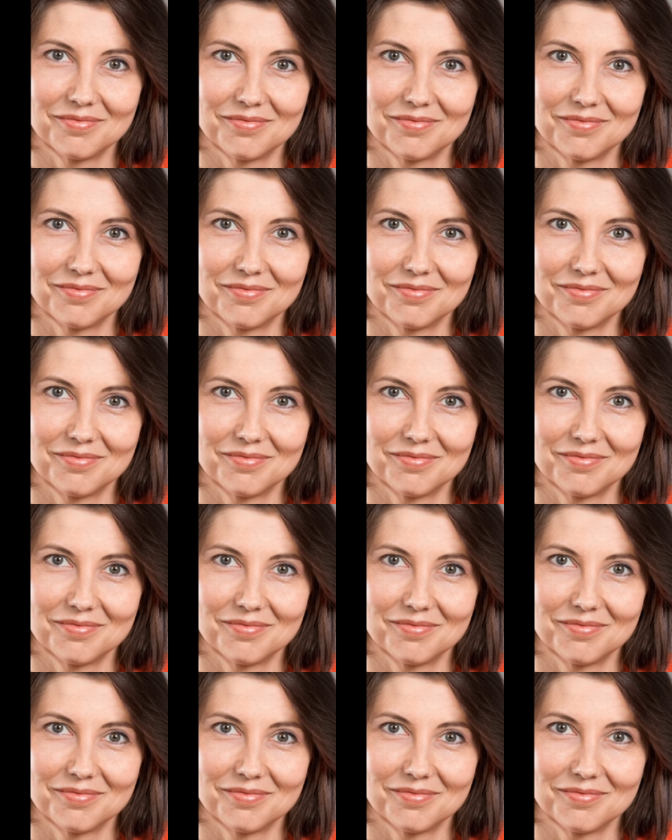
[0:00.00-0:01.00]

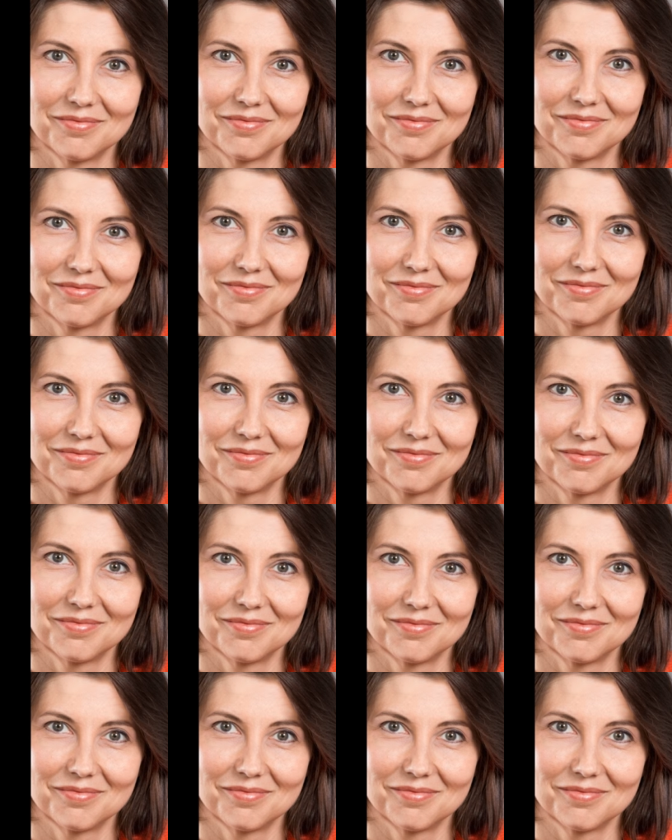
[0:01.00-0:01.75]
(no one is talking)